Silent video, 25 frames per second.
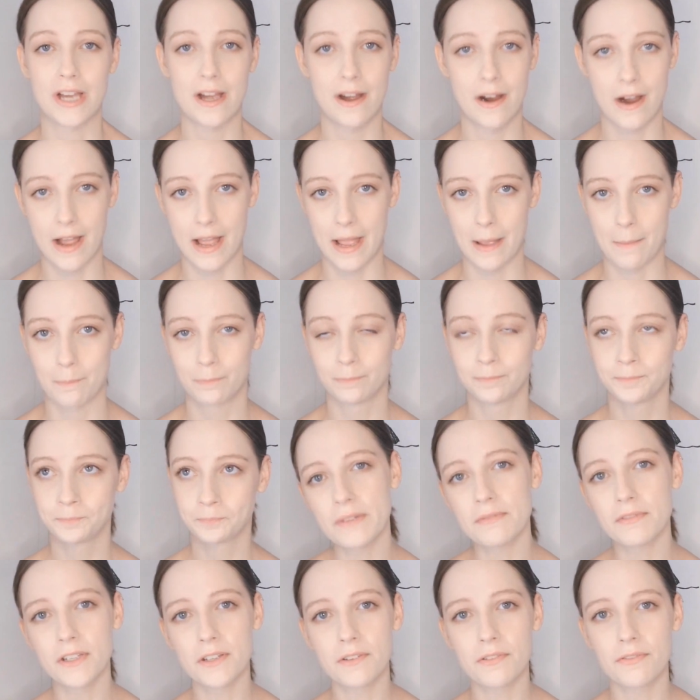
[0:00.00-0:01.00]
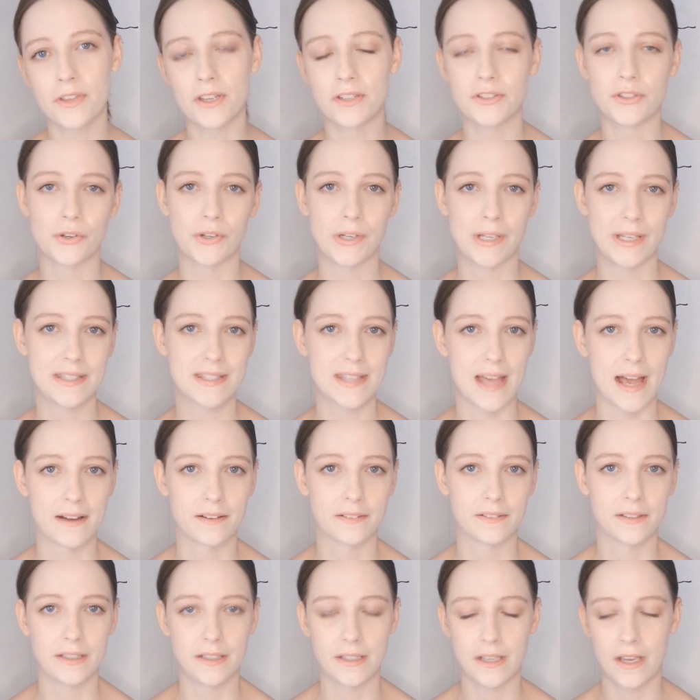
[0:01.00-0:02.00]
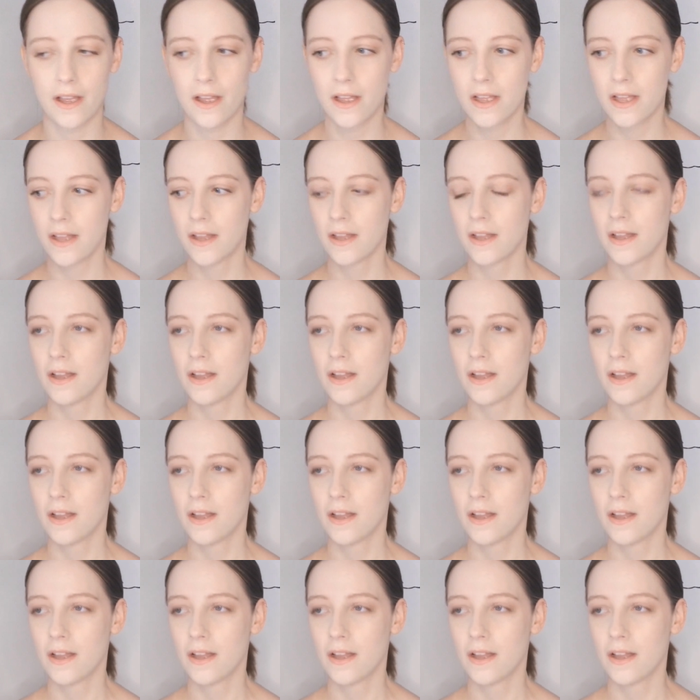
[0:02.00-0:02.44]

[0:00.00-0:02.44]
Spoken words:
time, so even if they don't exactly